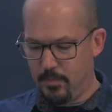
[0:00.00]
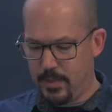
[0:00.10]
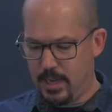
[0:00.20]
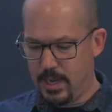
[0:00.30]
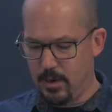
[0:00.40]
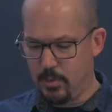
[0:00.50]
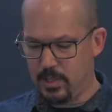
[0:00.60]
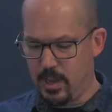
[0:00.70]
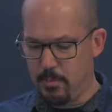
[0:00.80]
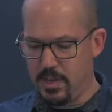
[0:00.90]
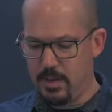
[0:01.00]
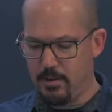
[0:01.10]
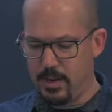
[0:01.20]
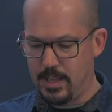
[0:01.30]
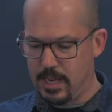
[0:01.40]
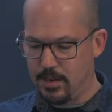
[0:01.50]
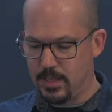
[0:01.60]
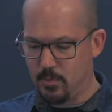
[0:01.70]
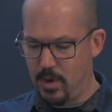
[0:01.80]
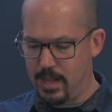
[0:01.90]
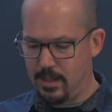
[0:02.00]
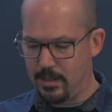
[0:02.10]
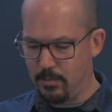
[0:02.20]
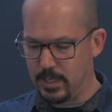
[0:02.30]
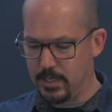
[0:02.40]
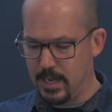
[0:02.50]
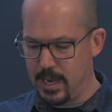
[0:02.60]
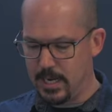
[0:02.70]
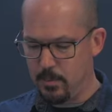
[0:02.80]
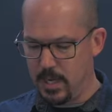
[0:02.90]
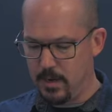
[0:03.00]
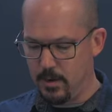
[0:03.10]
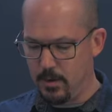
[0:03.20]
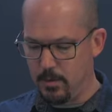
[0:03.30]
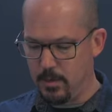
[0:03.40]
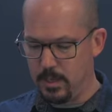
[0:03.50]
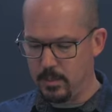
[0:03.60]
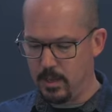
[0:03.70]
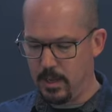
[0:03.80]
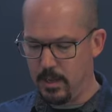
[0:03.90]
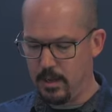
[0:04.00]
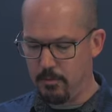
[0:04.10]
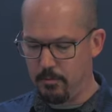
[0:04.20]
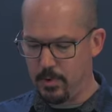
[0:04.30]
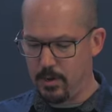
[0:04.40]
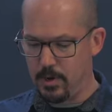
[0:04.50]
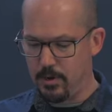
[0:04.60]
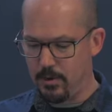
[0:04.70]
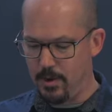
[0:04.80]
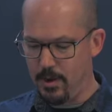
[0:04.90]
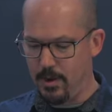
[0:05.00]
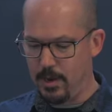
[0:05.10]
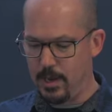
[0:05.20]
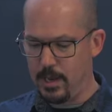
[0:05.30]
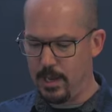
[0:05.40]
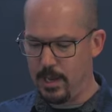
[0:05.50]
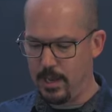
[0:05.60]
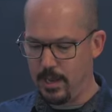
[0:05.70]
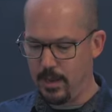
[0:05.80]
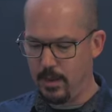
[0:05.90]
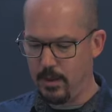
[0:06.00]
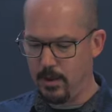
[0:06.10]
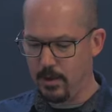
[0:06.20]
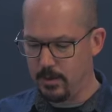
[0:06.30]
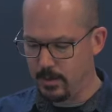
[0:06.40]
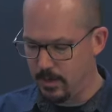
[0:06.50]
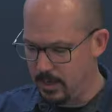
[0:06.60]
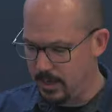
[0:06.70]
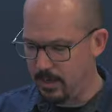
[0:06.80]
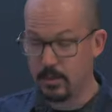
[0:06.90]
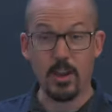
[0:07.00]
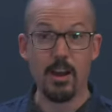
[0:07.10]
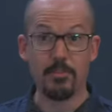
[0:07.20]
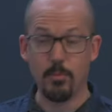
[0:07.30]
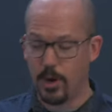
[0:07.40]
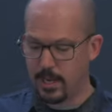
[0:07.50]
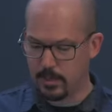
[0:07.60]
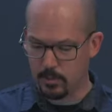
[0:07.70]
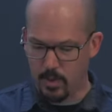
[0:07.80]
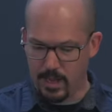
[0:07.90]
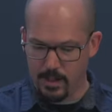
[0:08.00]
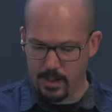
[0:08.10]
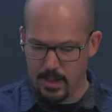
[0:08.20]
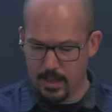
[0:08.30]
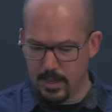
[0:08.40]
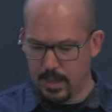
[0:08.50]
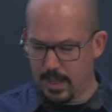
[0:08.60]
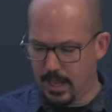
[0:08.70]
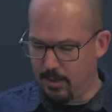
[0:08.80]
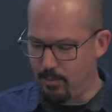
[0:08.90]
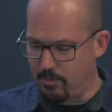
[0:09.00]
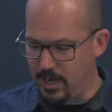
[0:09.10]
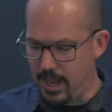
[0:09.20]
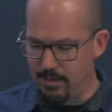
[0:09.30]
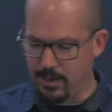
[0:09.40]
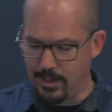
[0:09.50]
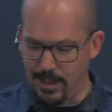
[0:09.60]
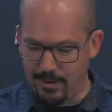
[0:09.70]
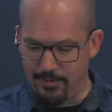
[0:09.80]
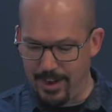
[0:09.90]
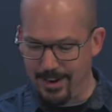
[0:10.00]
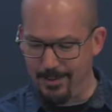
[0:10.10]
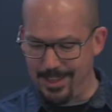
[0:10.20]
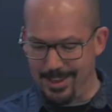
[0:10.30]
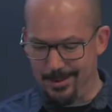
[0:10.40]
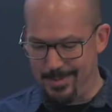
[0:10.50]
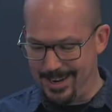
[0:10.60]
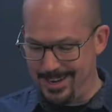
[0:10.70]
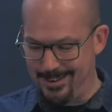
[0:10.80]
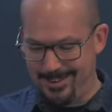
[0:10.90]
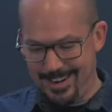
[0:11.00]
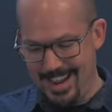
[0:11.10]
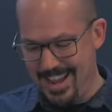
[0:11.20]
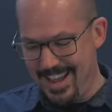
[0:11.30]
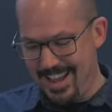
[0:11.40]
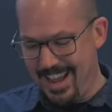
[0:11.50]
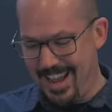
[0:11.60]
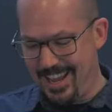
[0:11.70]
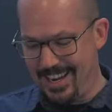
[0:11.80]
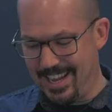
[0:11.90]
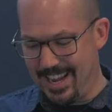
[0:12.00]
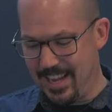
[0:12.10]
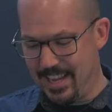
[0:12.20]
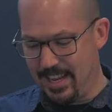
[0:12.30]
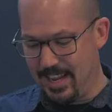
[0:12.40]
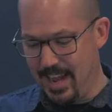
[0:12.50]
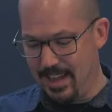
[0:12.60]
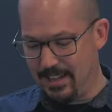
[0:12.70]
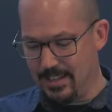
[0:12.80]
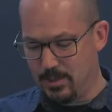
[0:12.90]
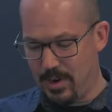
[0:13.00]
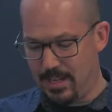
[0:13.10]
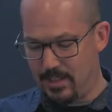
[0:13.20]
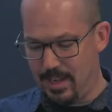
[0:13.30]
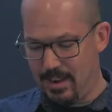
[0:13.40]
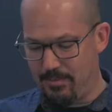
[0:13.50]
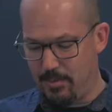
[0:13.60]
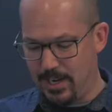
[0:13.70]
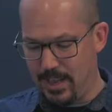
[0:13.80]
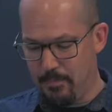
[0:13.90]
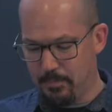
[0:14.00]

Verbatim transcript: Uh, we saw Peter in there as well. I want to say hi to Peter, who is a frequenter on, uh, on our uh, coffee break as well. And we've been having a lot of fun with you, my dude. And uh, yeah, it's great to see everybody.